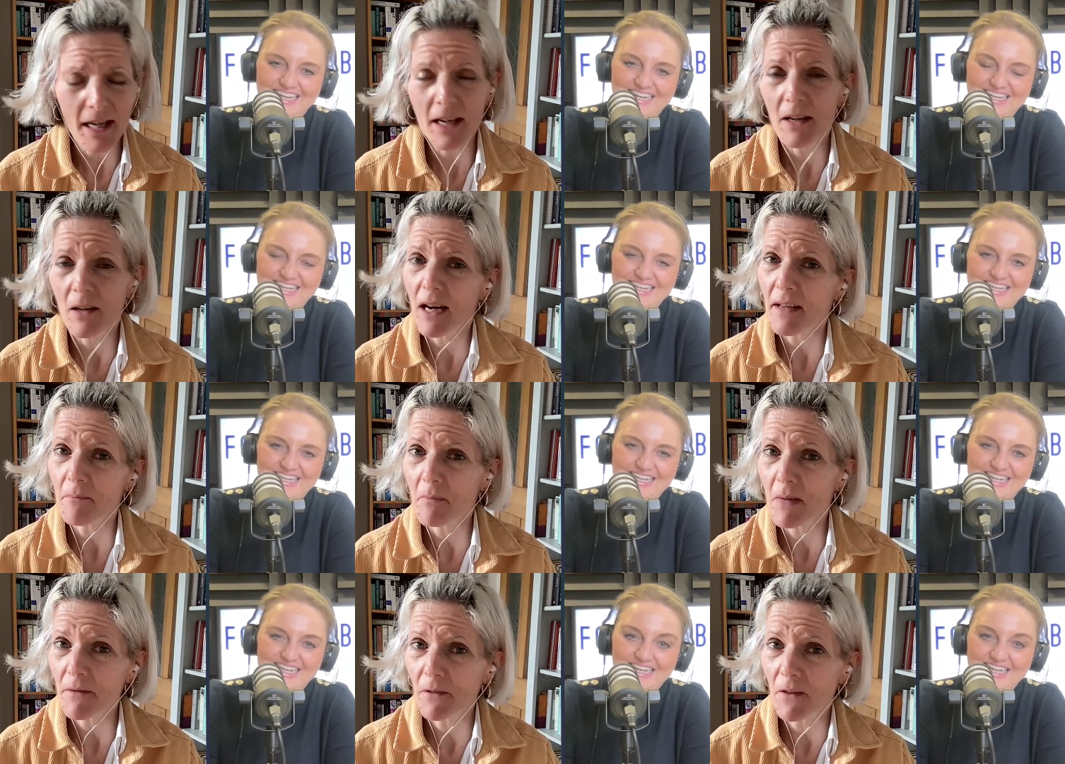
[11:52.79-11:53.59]
Speaker 1: I,
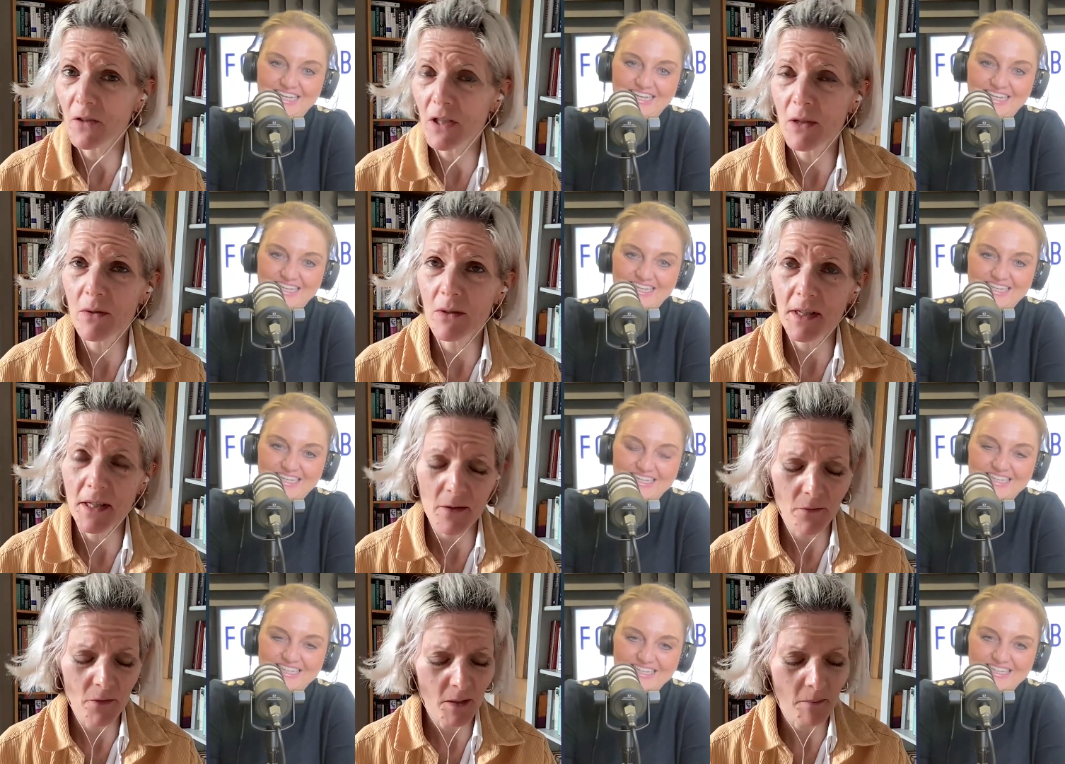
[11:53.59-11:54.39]
I my 15 year old
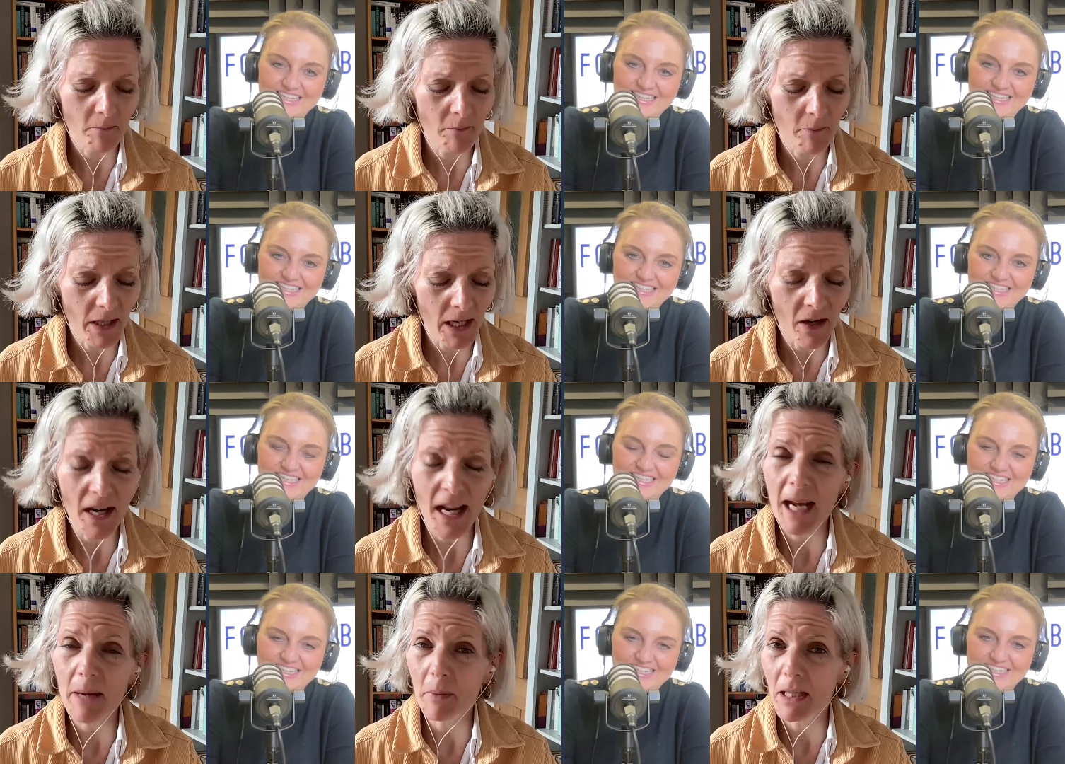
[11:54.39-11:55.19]
self was pretty
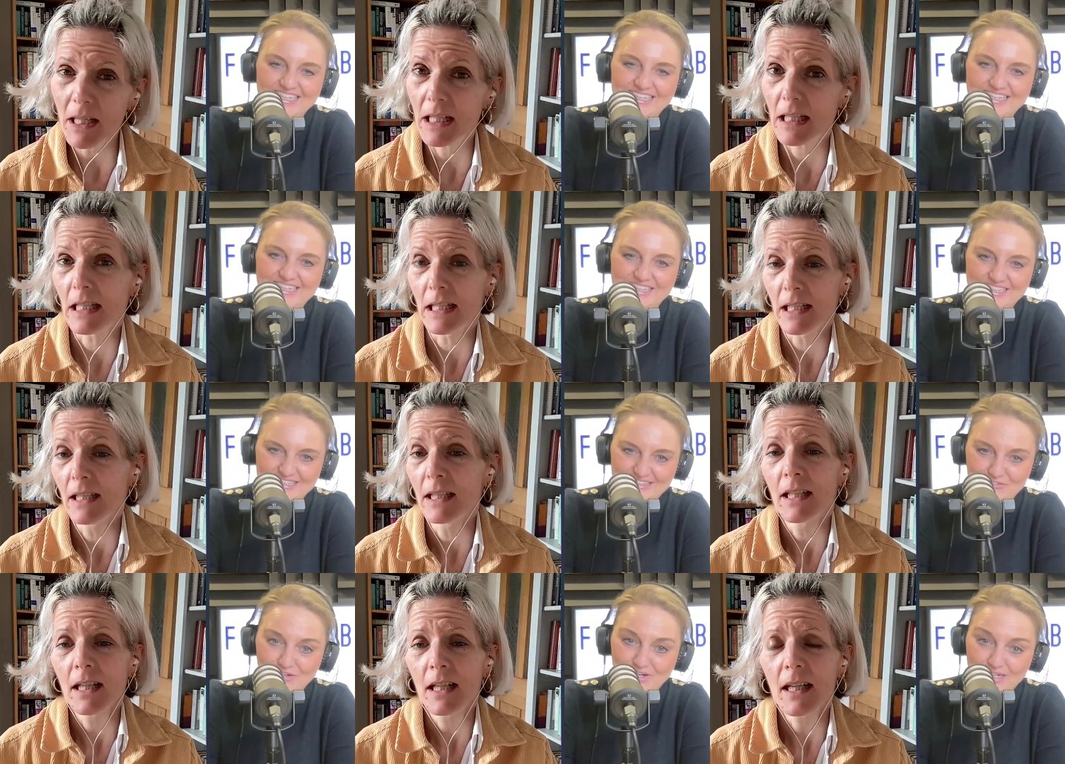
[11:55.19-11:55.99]
unhappy.
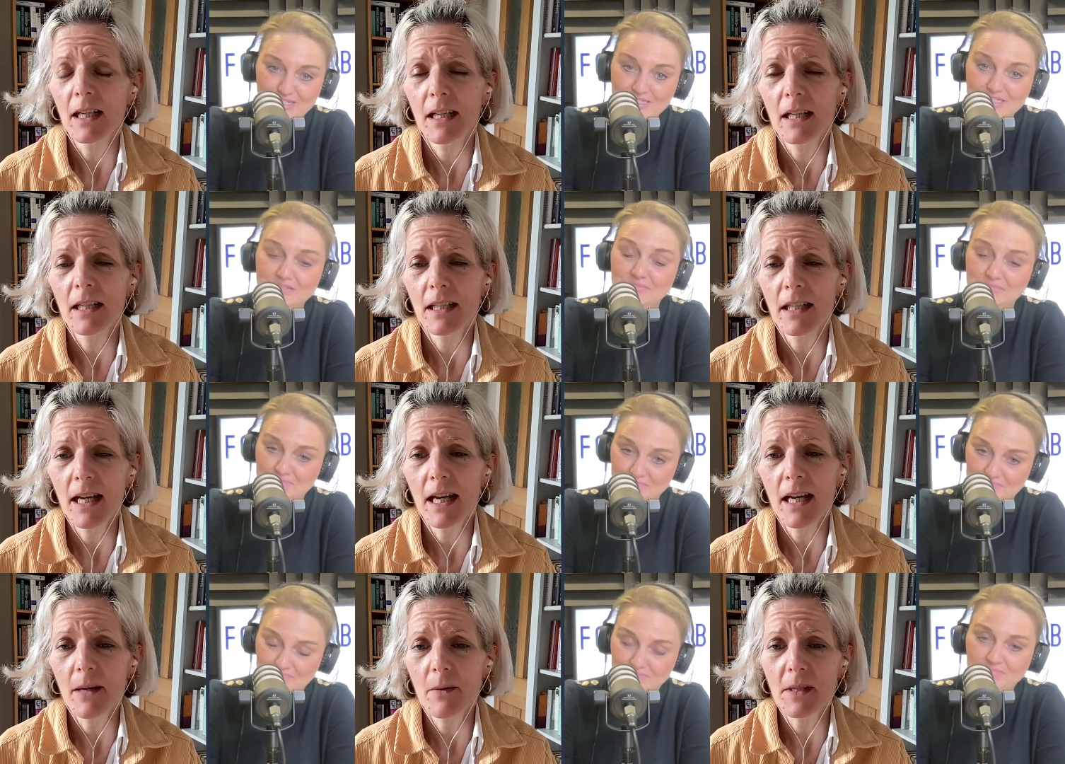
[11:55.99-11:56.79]
Right. I,
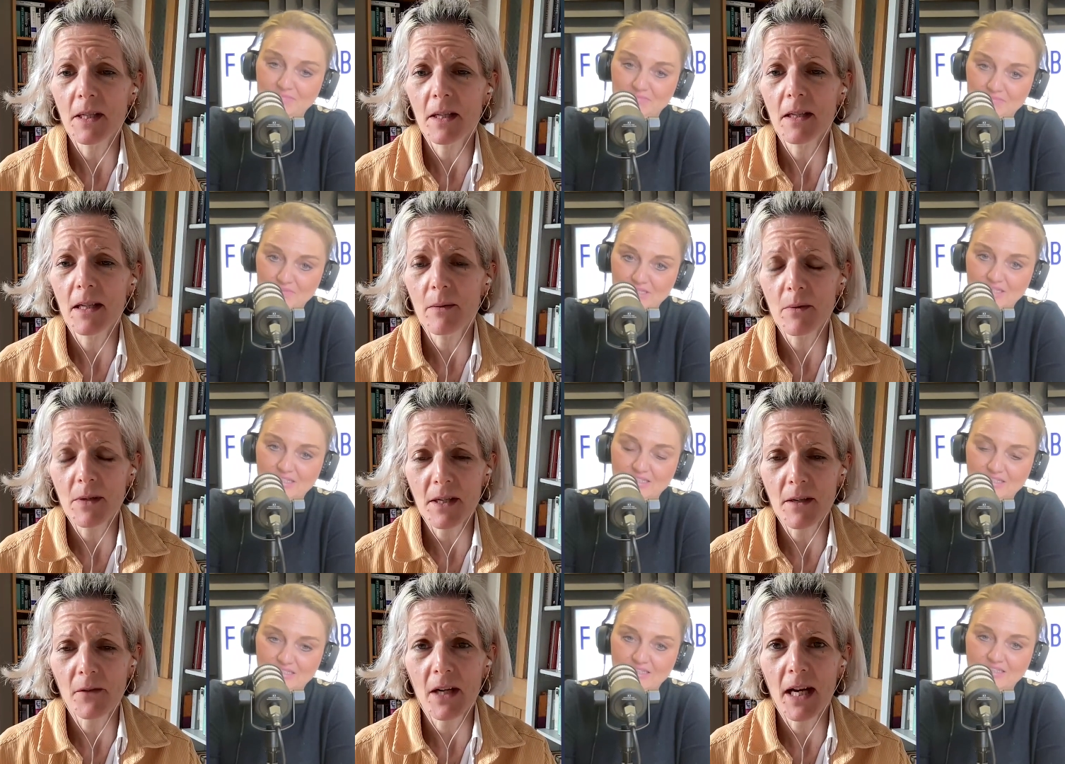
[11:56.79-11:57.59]
yeah, I was a yeah. I
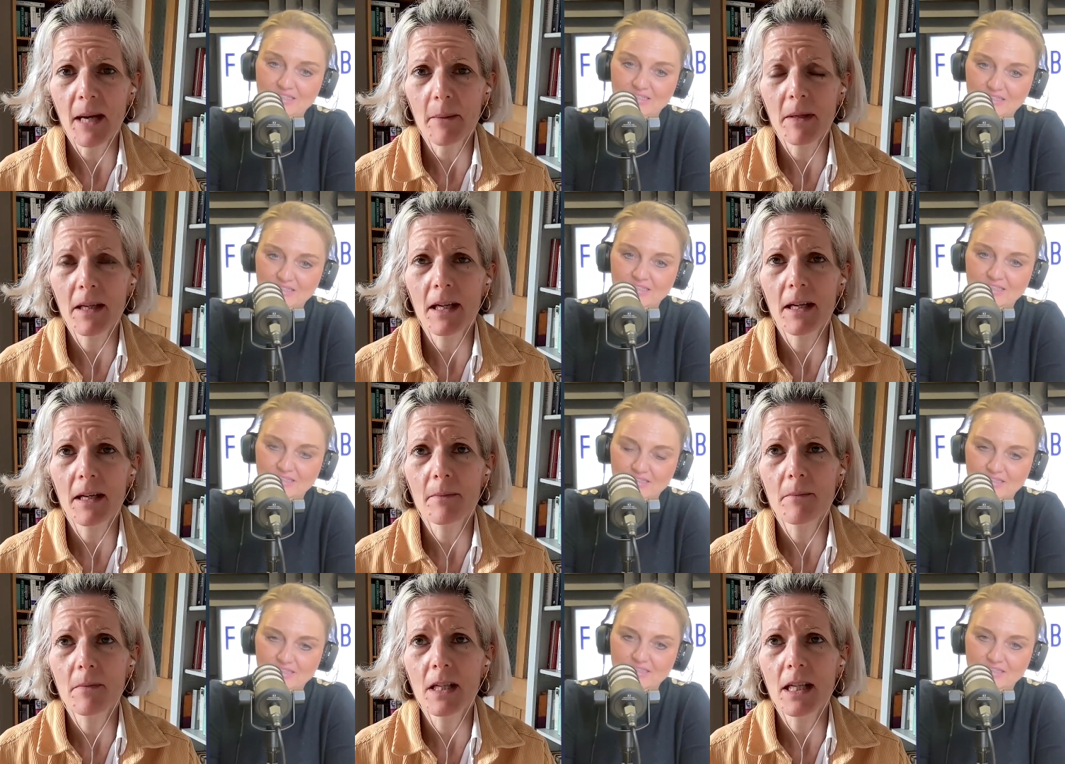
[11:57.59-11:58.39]
wasn't a very happy
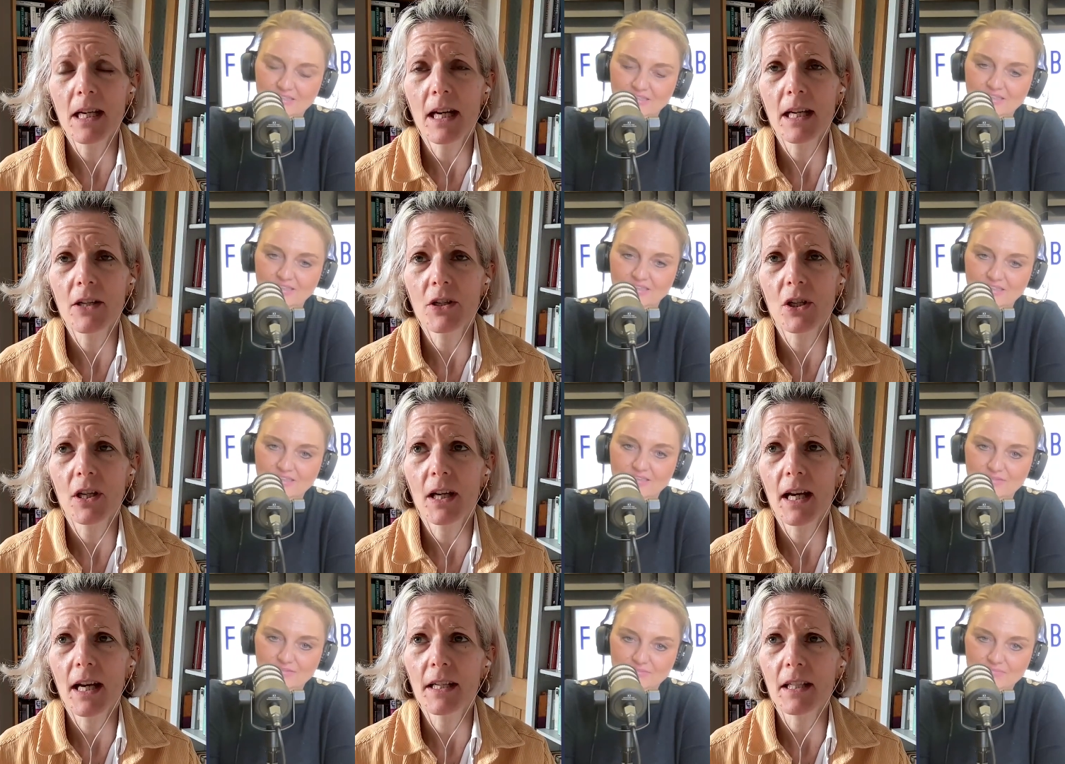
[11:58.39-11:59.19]
uh,
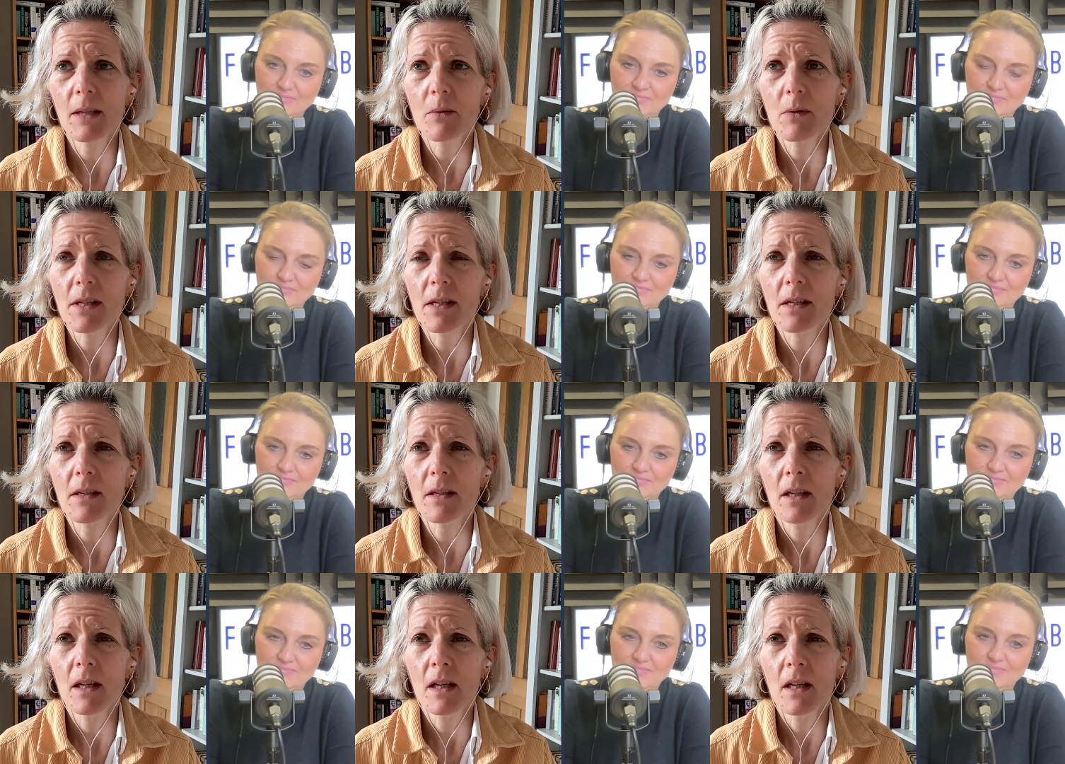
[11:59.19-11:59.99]
teenager, and mm. I was